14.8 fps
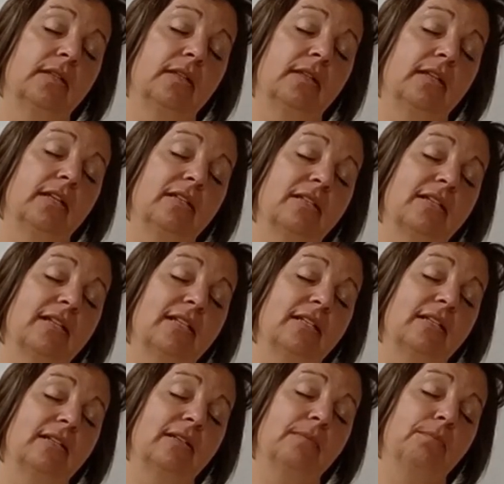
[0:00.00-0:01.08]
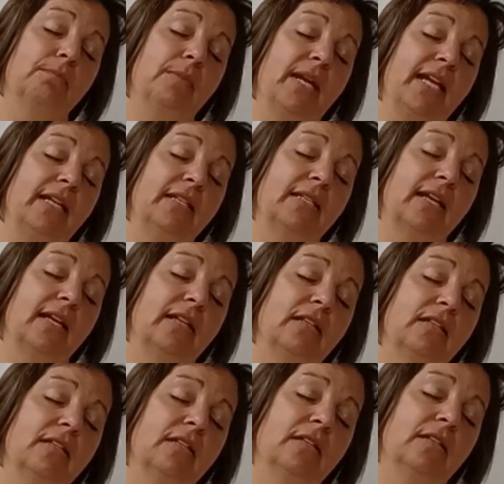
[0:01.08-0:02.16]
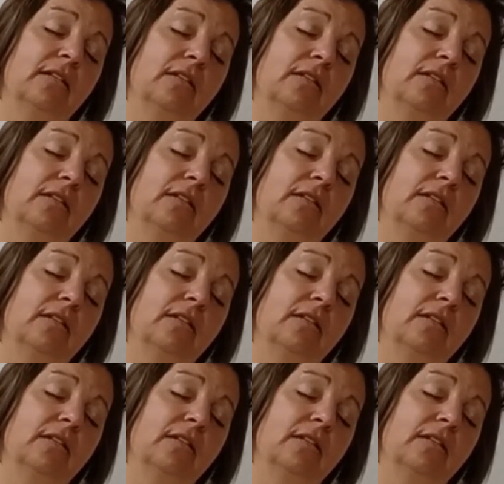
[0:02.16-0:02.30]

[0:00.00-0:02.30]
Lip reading: This may tend to